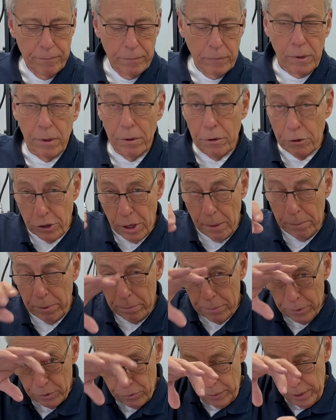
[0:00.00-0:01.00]
the jumper
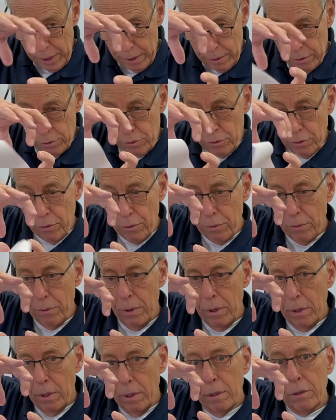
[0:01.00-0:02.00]
between the two
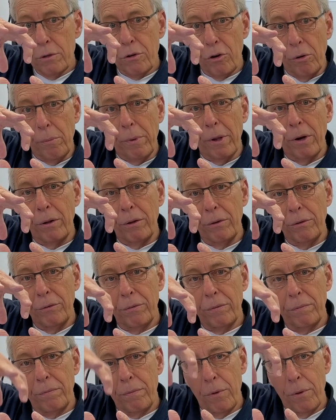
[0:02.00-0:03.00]
terminals
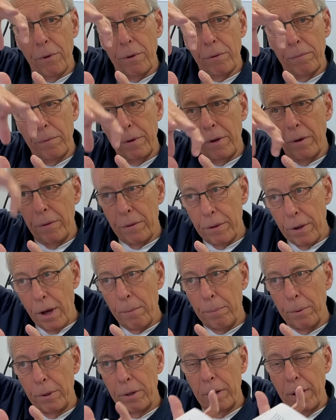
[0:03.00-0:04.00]
for you know the
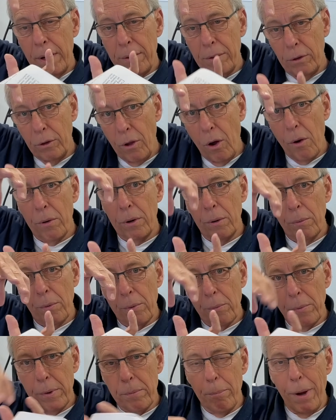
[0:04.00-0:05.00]
upper and the lower when
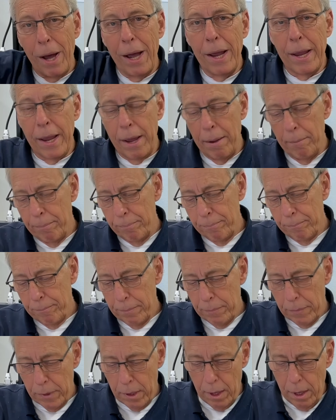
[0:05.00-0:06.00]
we biamp.
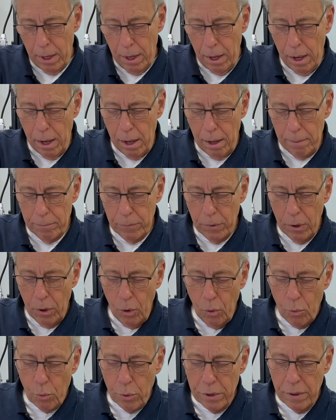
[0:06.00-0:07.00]
Um,
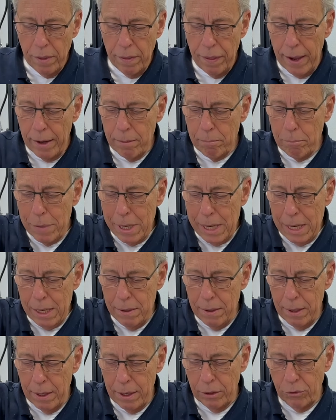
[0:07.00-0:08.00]
wouldn't that mean
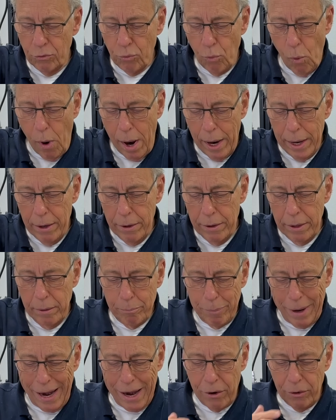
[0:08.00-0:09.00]
that it's wired in
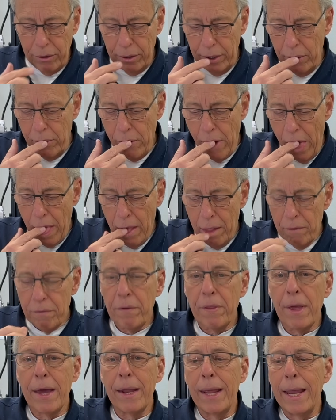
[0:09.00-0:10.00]
parallel for
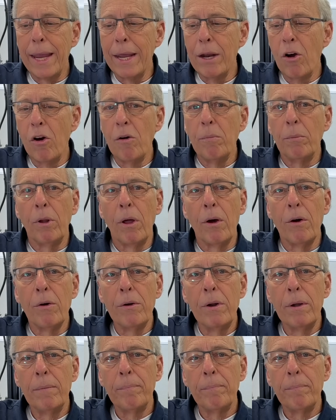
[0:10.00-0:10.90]
that 8 ohm load?